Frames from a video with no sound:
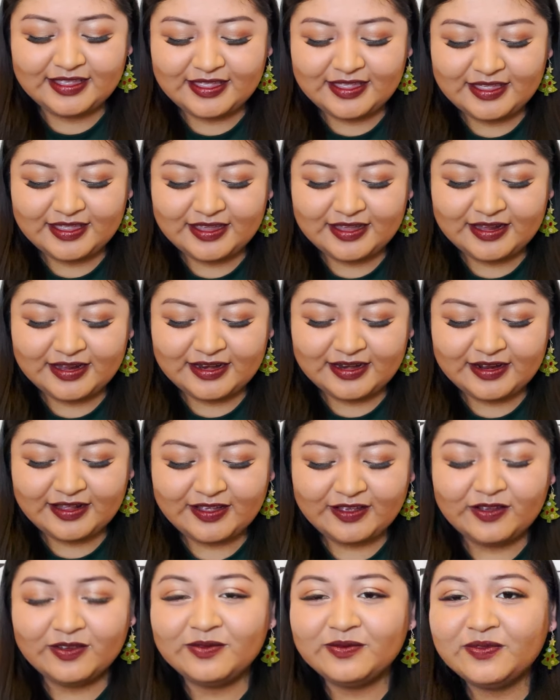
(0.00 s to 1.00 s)
and
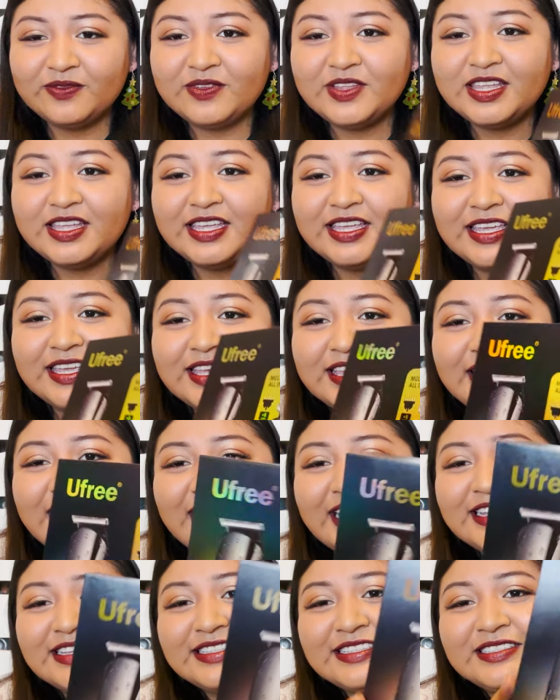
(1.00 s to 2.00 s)
hopefully yeah
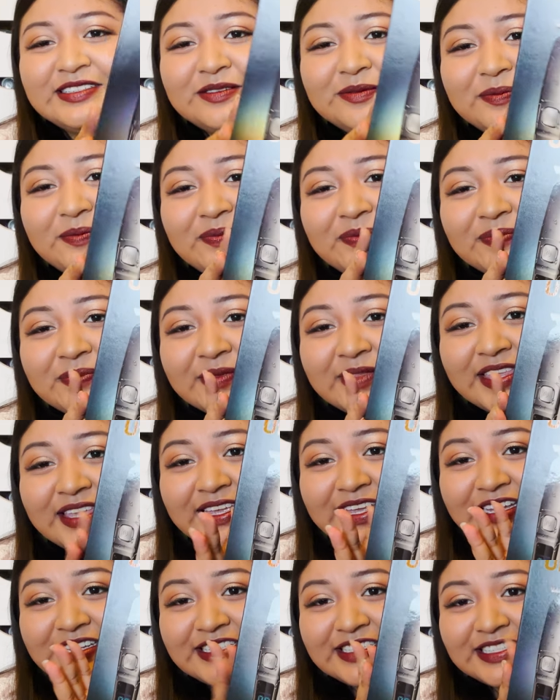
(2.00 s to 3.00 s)
so
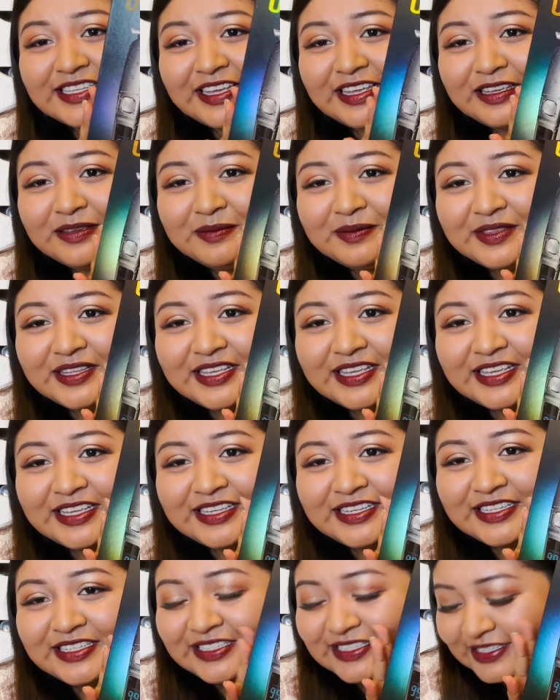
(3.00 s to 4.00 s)
I just got him
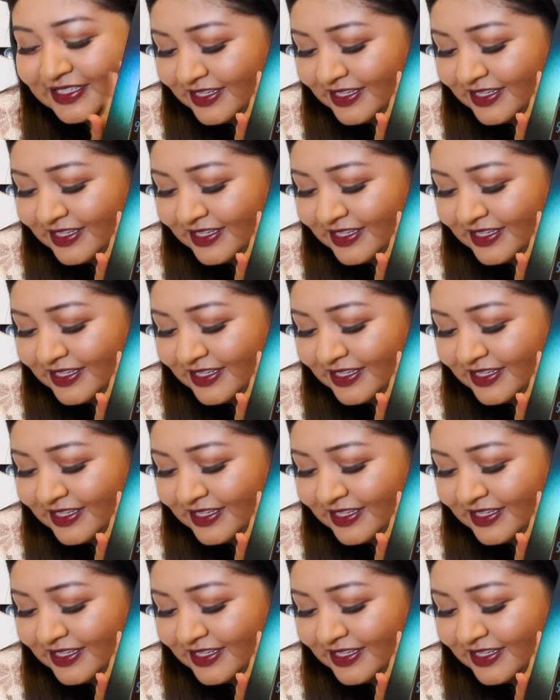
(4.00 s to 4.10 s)
that